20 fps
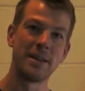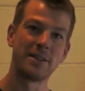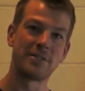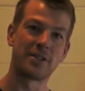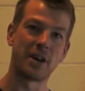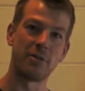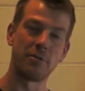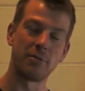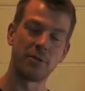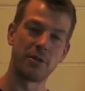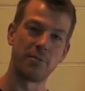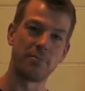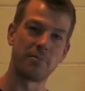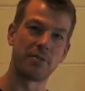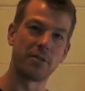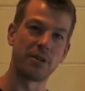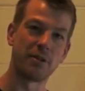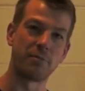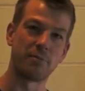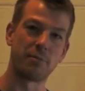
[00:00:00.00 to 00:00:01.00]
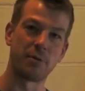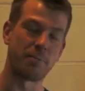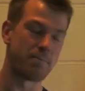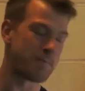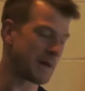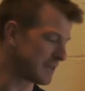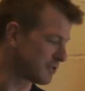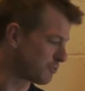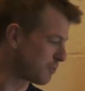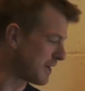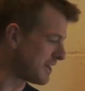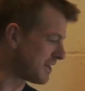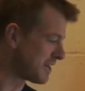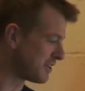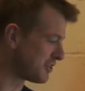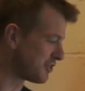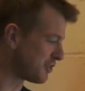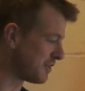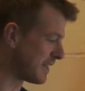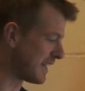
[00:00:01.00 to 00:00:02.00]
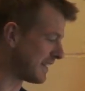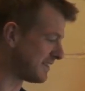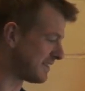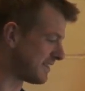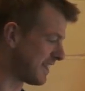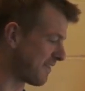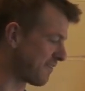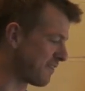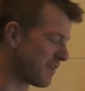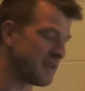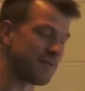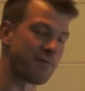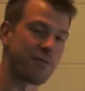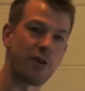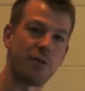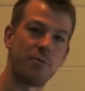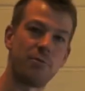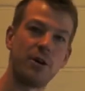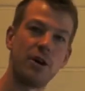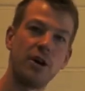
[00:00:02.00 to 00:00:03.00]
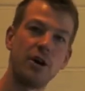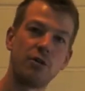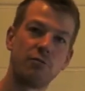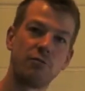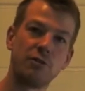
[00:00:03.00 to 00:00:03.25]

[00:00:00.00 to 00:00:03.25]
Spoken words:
So the best way you can do that is definitely from